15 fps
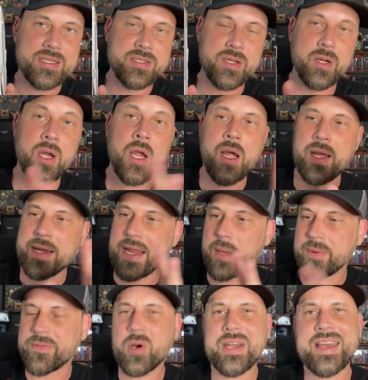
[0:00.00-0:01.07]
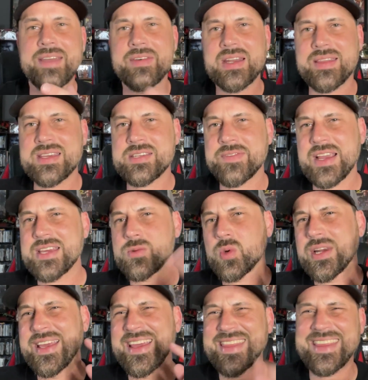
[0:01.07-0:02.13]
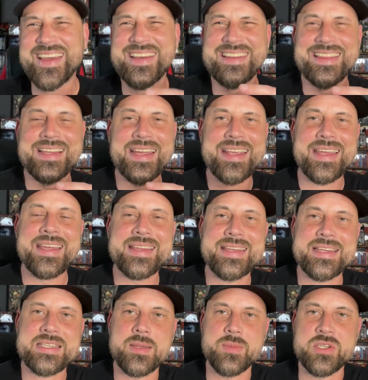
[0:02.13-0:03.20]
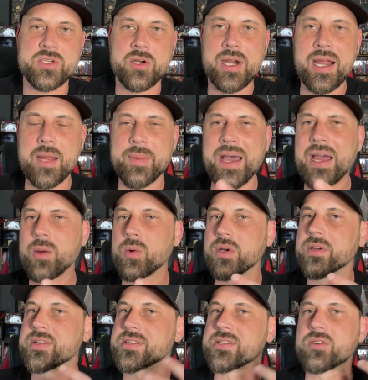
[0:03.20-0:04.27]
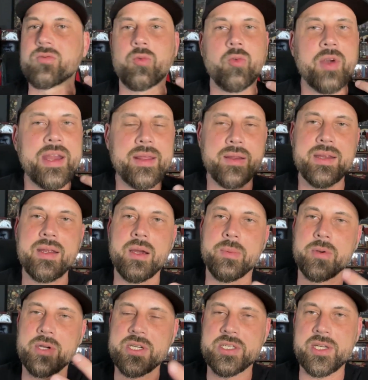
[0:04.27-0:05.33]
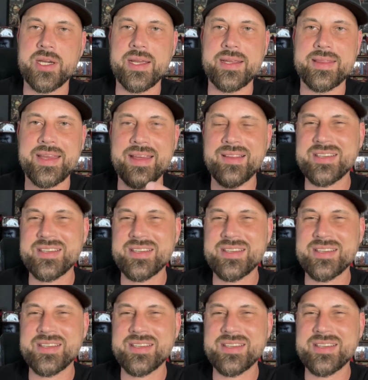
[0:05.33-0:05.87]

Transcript: So yeah, before I dive into this, if you guys would hit that like, hit that subscribe, I would just greatly appreciate that.